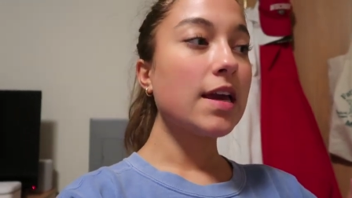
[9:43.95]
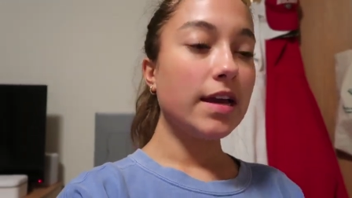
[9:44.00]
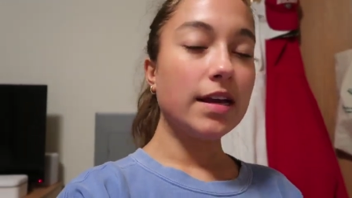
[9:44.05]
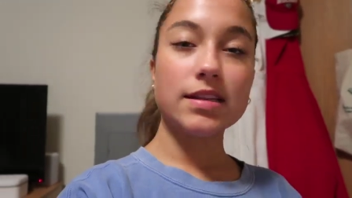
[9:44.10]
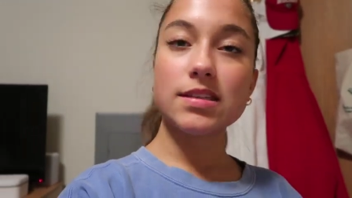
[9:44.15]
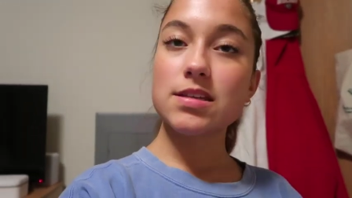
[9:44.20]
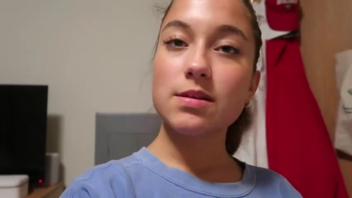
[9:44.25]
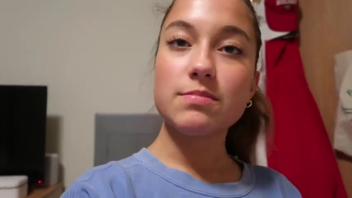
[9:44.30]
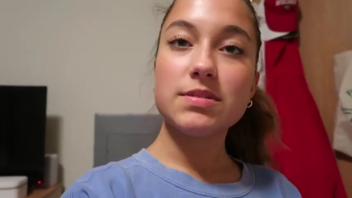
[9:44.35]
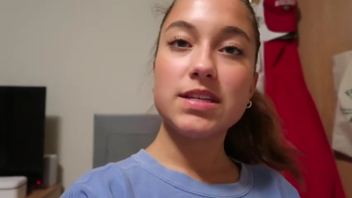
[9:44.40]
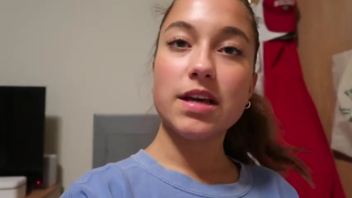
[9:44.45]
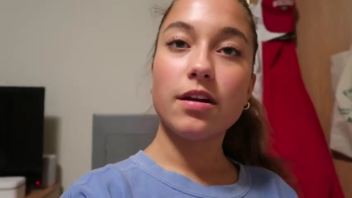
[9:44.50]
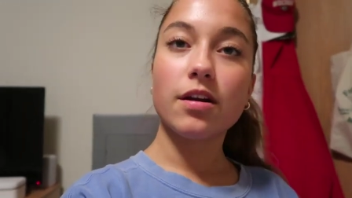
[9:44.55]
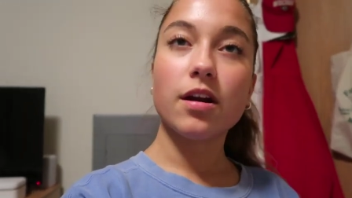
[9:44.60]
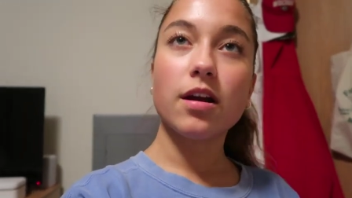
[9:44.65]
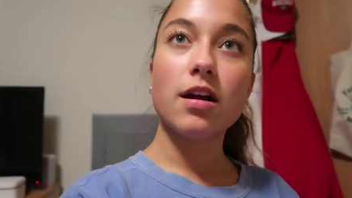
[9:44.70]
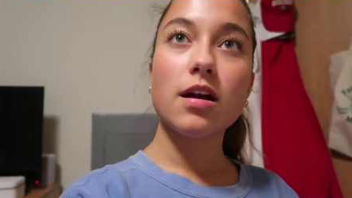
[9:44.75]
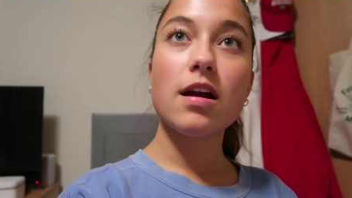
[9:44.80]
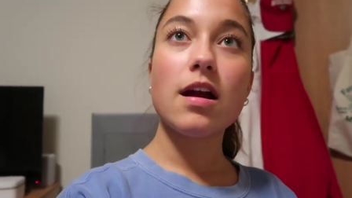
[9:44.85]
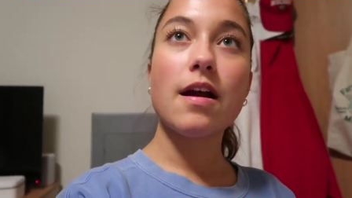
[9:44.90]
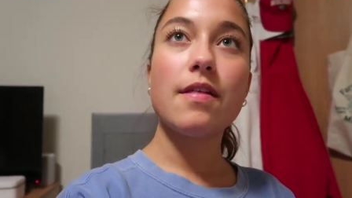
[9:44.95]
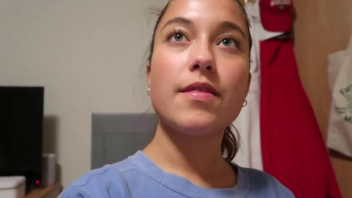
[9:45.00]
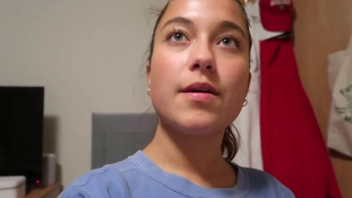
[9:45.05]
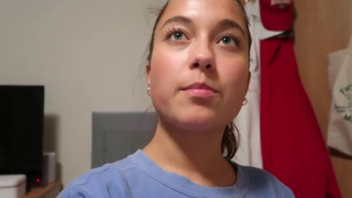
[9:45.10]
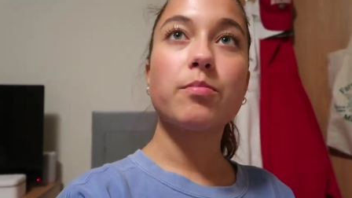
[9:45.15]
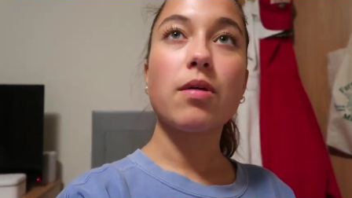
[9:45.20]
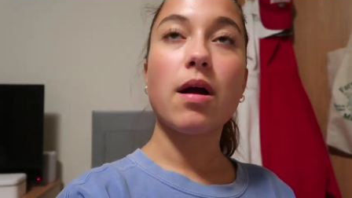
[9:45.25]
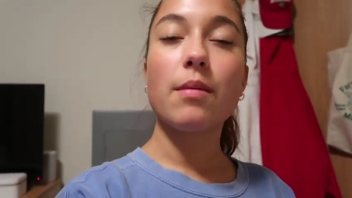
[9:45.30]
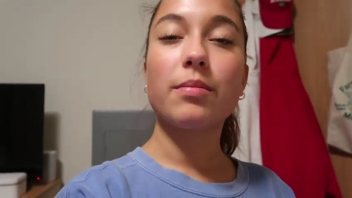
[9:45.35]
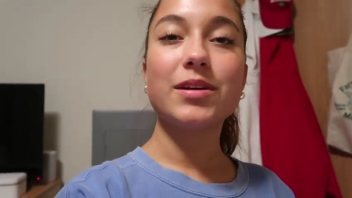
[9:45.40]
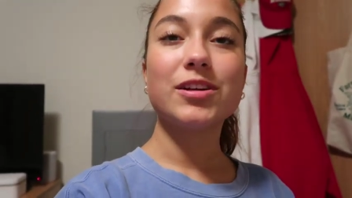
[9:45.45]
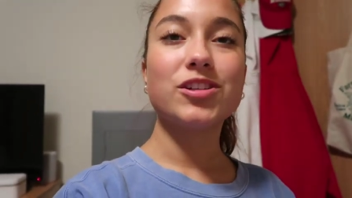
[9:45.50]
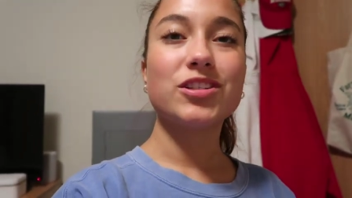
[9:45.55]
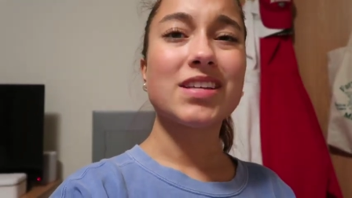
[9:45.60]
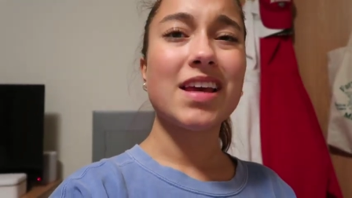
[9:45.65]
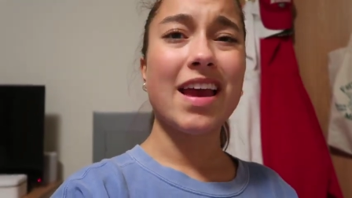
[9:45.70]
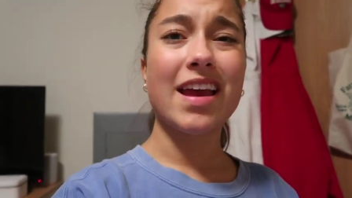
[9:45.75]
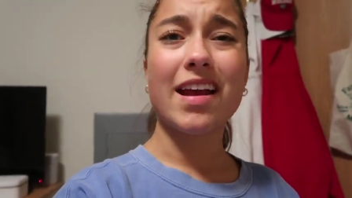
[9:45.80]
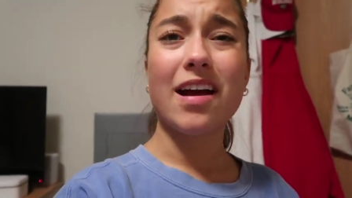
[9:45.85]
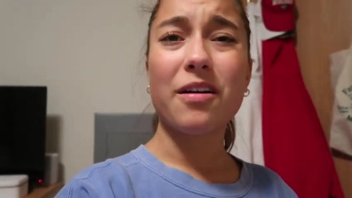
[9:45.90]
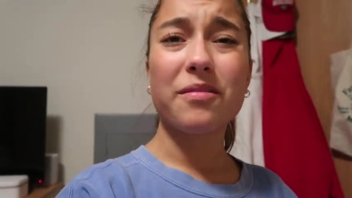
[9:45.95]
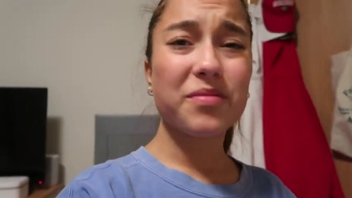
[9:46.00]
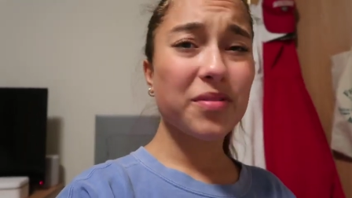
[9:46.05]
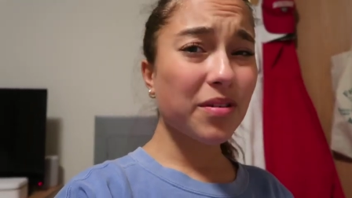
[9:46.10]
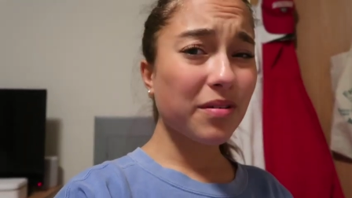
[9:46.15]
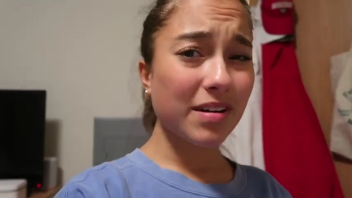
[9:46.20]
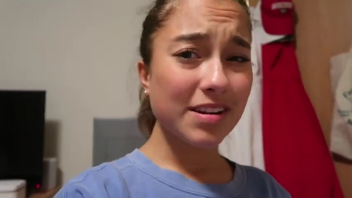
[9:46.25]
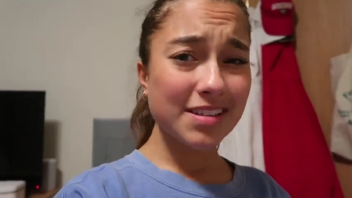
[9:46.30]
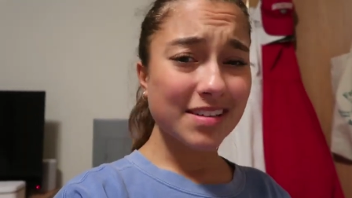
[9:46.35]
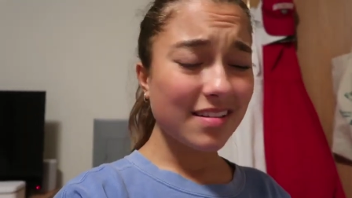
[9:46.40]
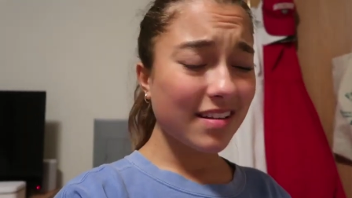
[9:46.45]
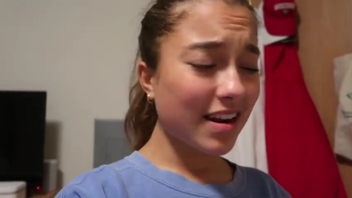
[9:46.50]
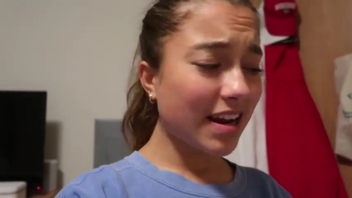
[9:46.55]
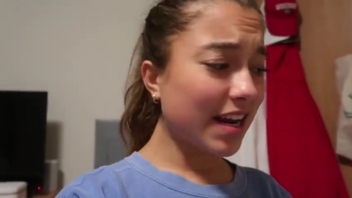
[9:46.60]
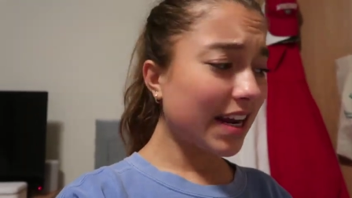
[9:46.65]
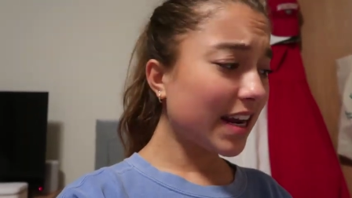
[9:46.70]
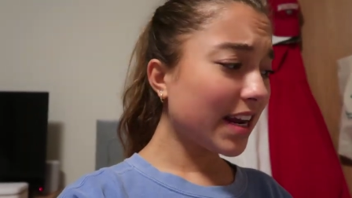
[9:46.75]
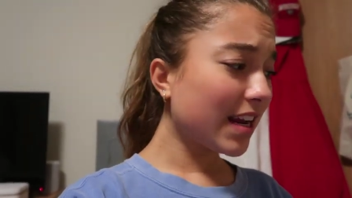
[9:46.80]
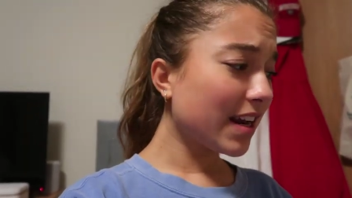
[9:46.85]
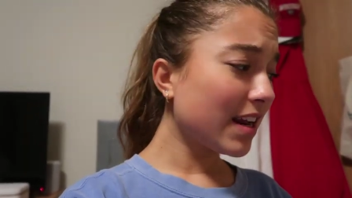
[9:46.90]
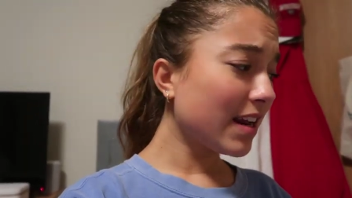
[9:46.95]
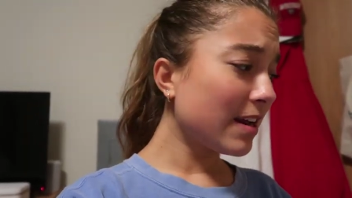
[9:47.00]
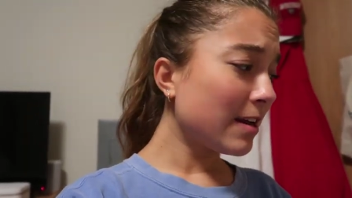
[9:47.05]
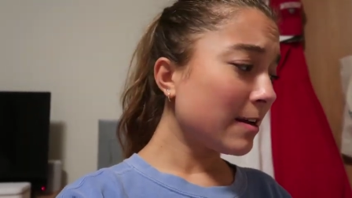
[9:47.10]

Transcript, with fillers: eat some dinner, and then probably just hang out for the rest of the night.